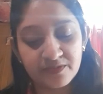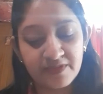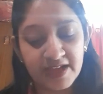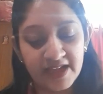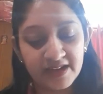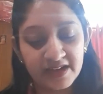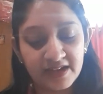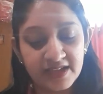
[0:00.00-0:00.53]

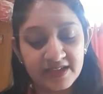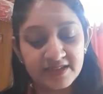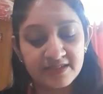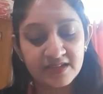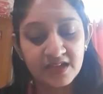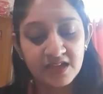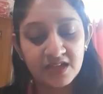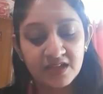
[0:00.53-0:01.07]
Hannah
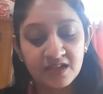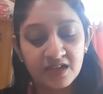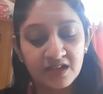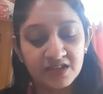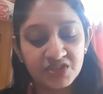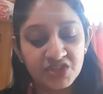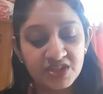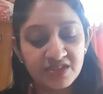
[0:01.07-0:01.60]
as
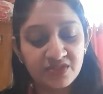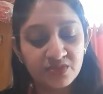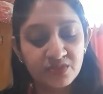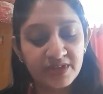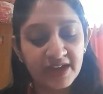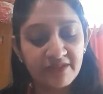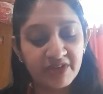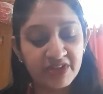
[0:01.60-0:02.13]
she
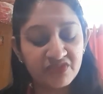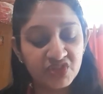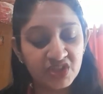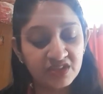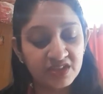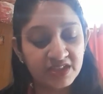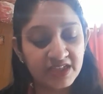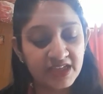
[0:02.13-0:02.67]
stood
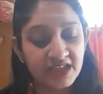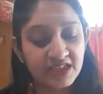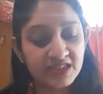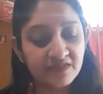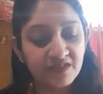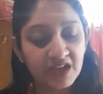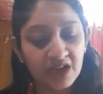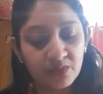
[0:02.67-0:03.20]
arranging the
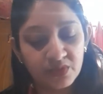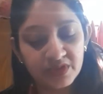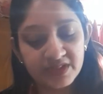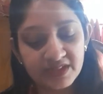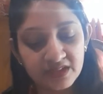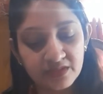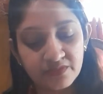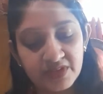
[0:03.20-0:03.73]
day's
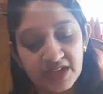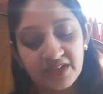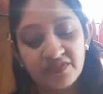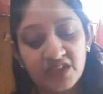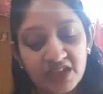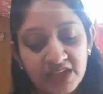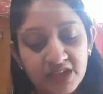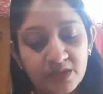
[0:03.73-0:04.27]
flowers in the
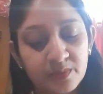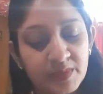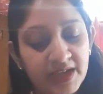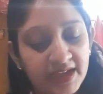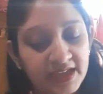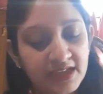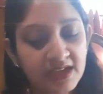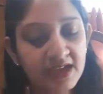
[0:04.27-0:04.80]
veranda
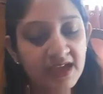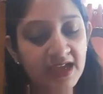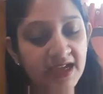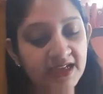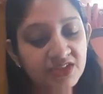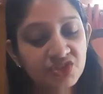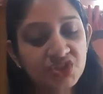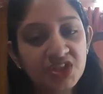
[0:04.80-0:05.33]
nearby,
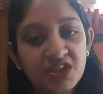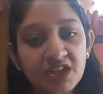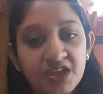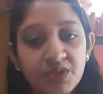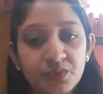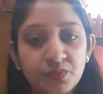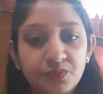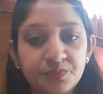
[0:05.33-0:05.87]
and she
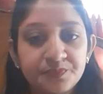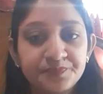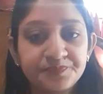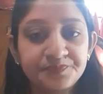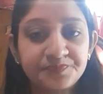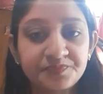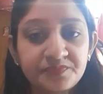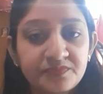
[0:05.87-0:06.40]
knew
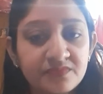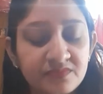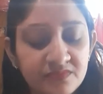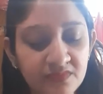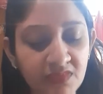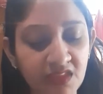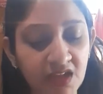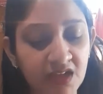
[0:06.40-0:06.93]

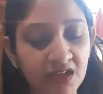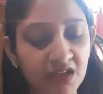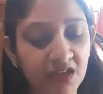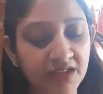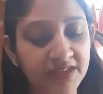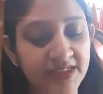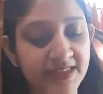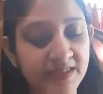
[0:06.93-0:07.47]

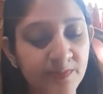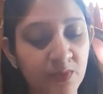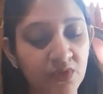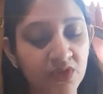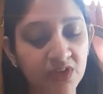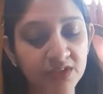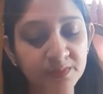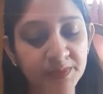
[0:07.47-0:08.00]
they
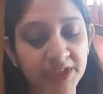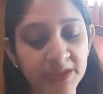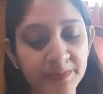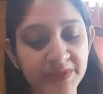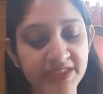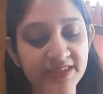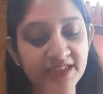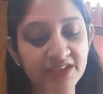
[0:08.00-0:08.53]
spoke on
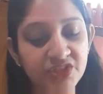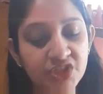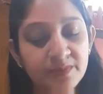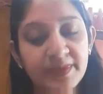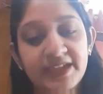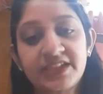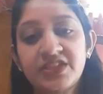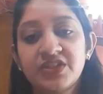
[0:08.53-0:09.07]
purpose that she
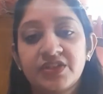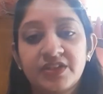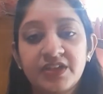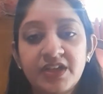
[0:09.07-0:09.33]
might hear.